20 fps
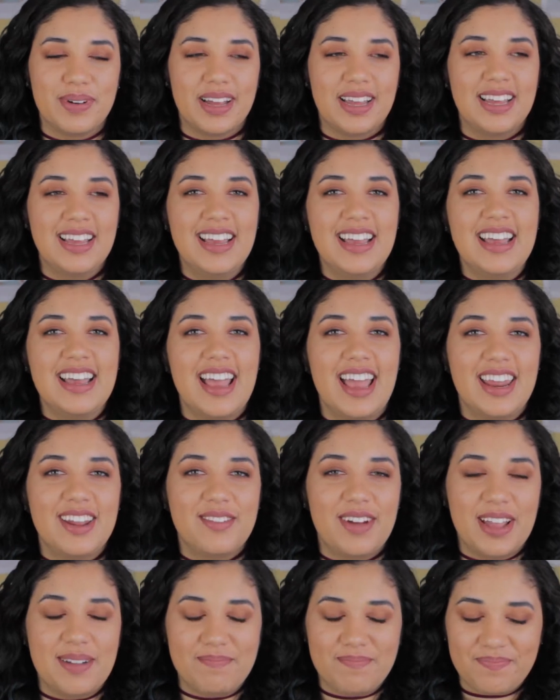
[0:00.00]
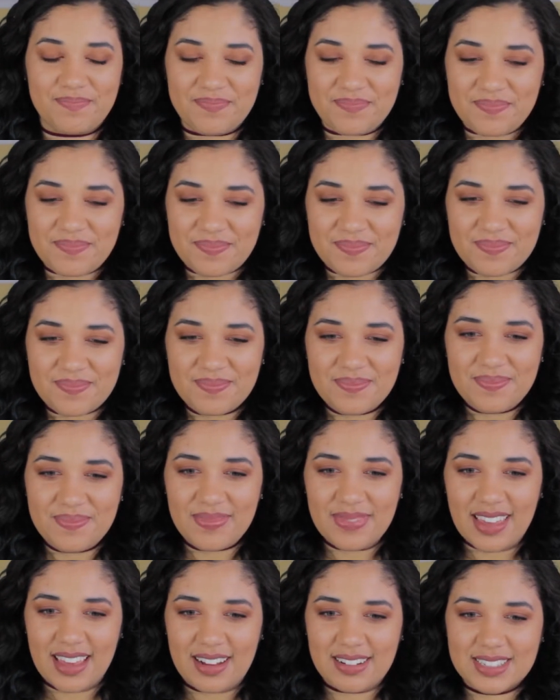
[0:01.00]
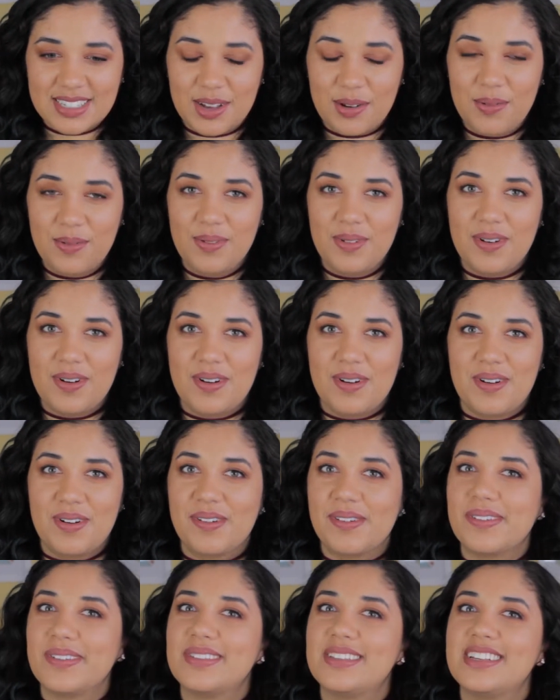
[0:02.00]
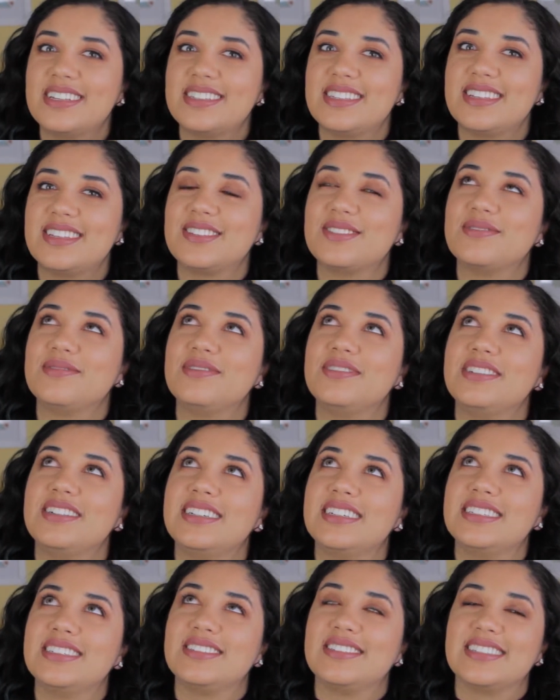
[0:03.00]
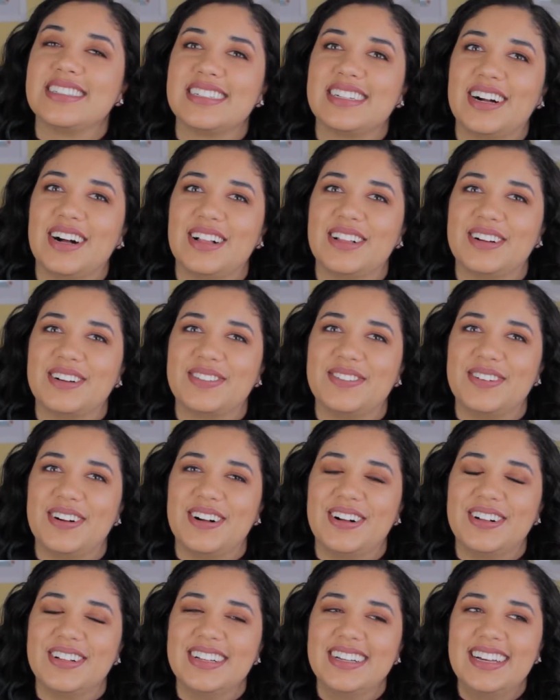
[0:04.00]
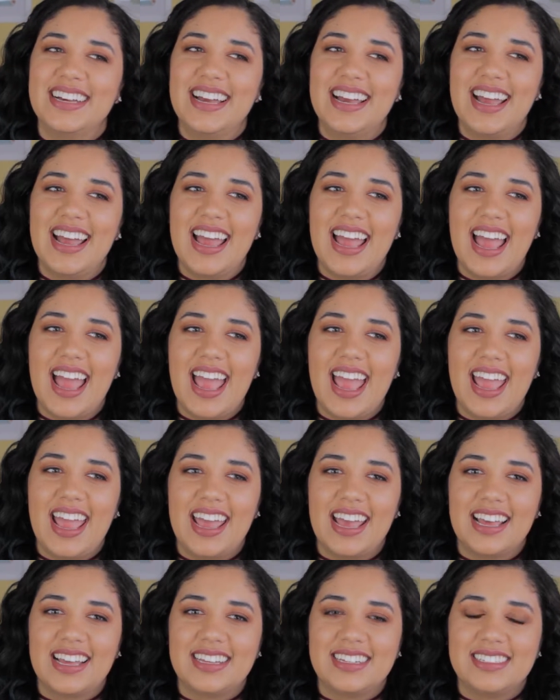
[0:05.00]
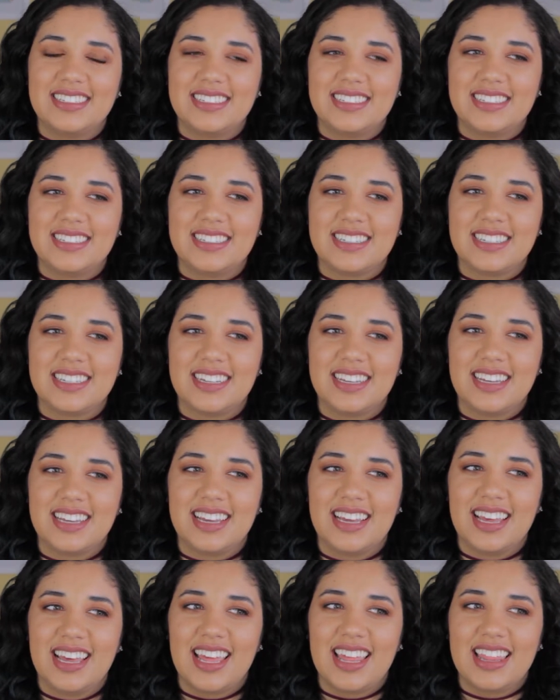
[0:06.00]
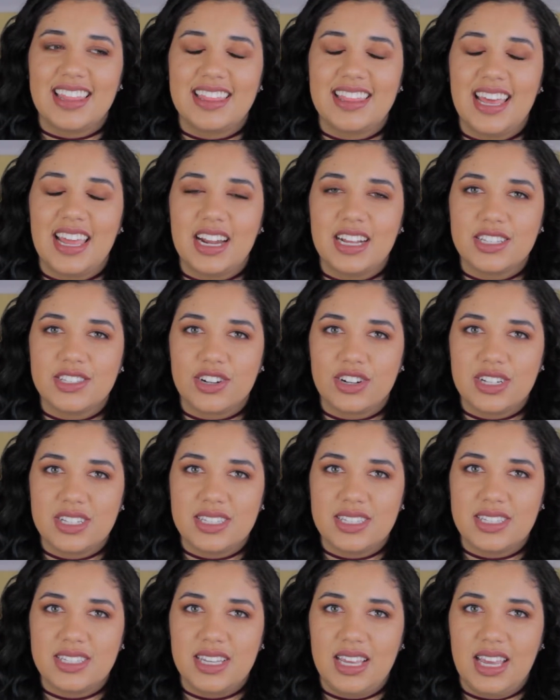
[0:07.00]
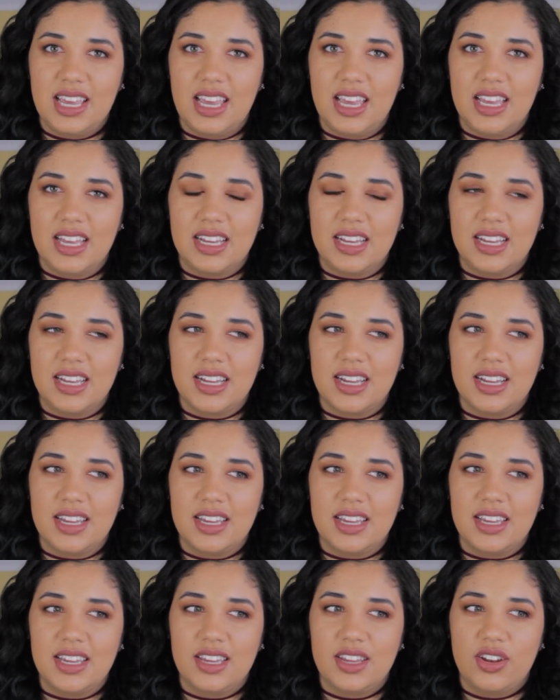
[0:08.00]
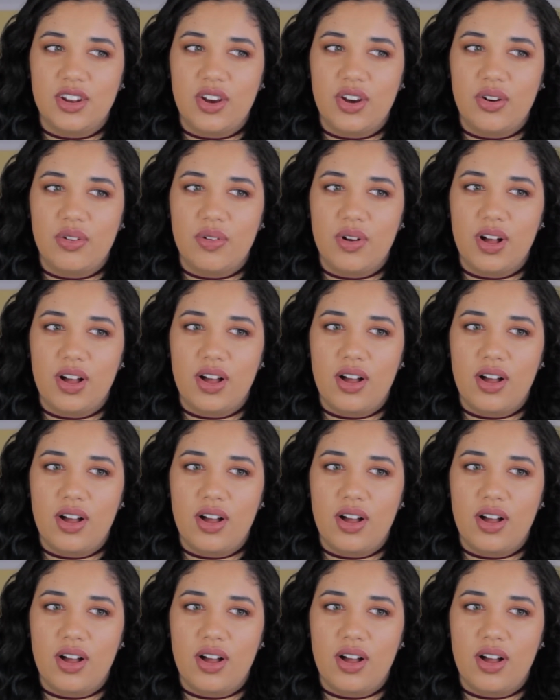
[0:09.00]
But anyway, I was like, whoa, this is really, really colorful. And then I started seeing, you know,